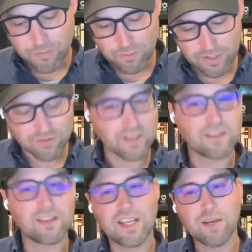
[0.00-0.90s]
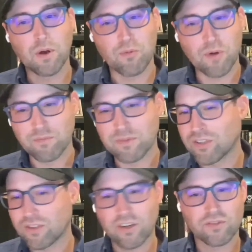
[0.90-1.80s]
it was really interesting. And then he wrote one, and we
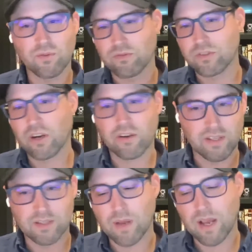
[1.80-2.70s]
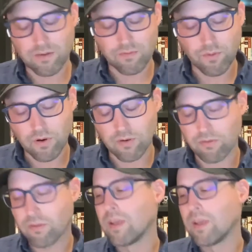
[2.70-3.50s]
just started sort of sharing these back and forth,